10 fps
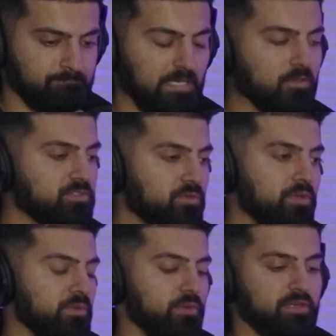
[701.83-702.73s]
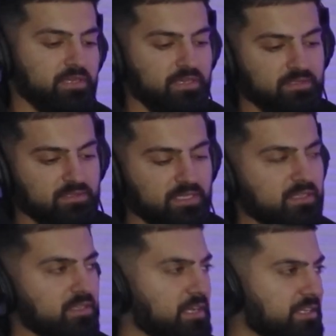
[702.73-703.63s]
That was a really weird case. Like,
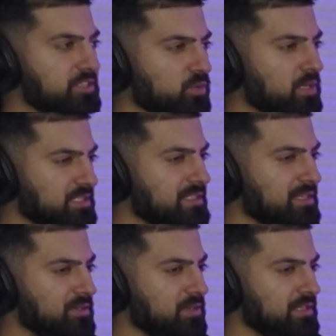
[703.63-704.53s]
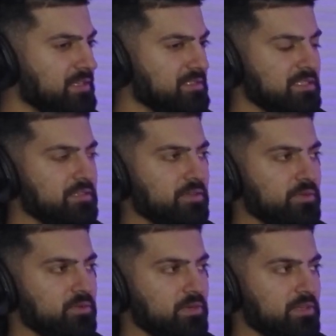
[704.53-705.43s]
did you watch that TikTok? I think I sent it to
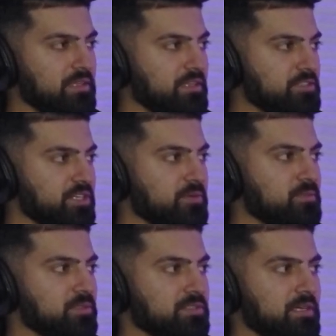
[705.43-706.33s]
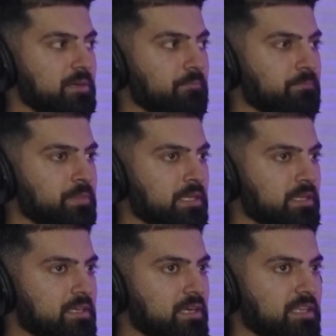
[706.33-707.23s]
you, where like that chick was, I think
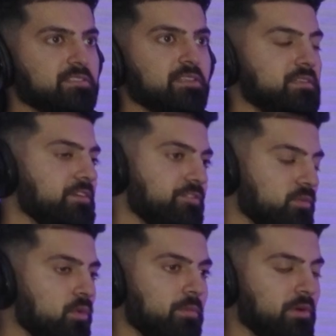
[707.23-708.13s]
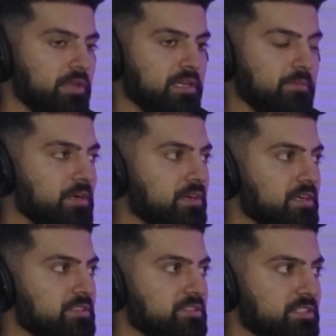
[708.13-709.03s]
it's a different Walmart. Like in
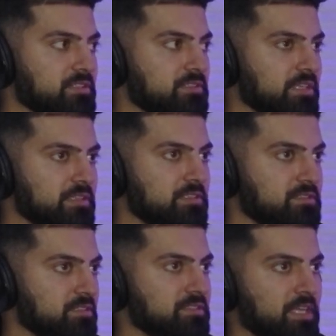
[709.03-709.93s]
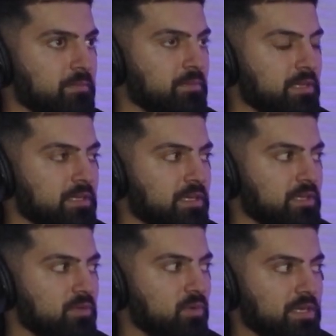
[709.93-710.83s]
America, she's like, this is the same
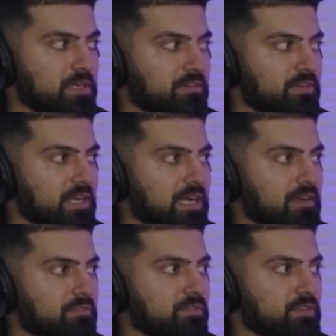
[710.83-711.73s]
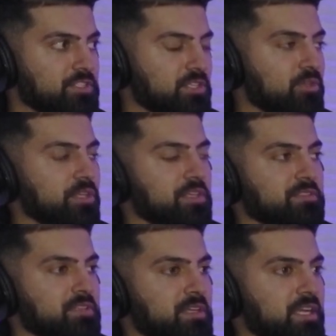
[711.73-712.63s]
walk-in oven I have. She, look at
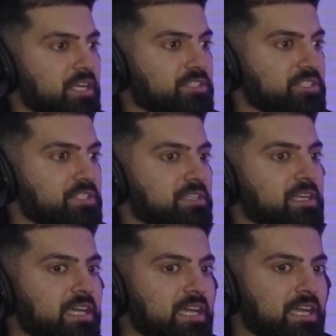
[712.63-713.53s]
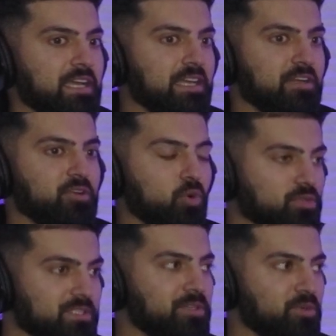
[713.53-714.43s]
this. She
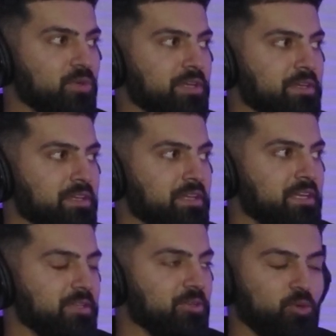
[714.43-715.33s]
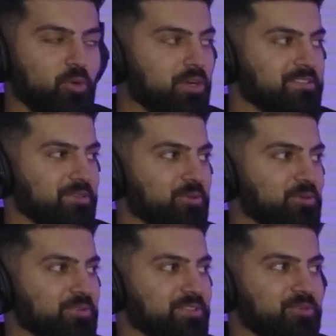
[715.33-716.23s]
goes into it. The door doesn't
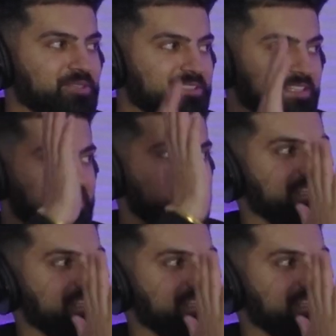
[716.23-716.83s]
close. The door just like